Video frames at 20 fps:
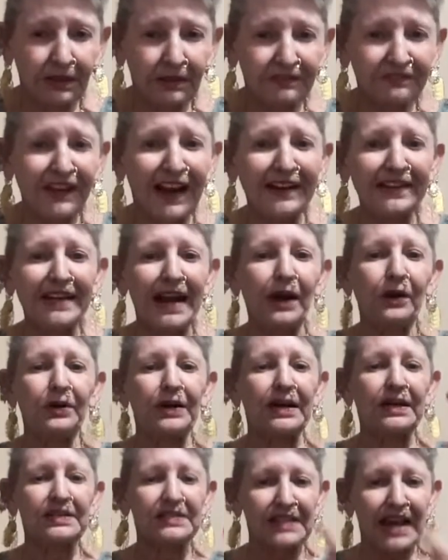Find out
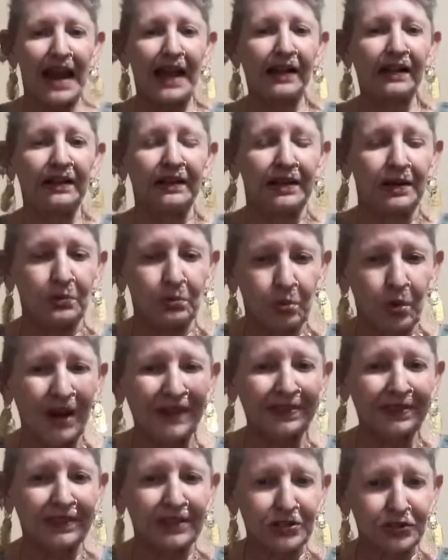exactly
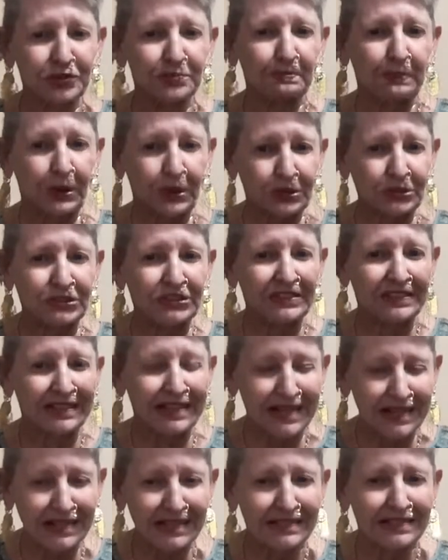what this person
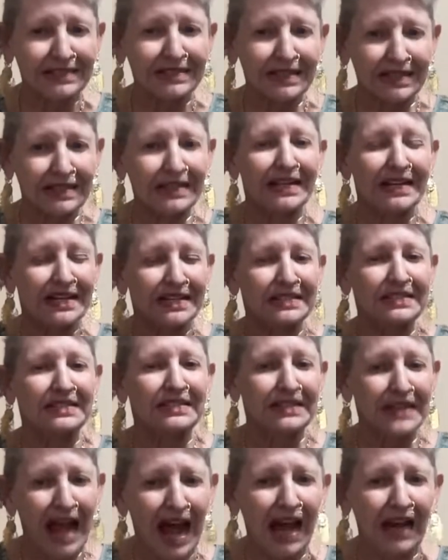is and is
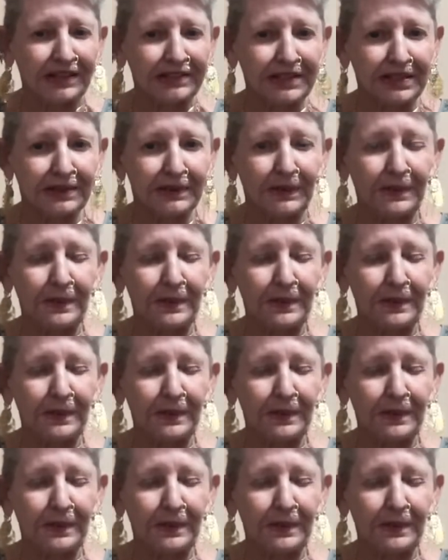not.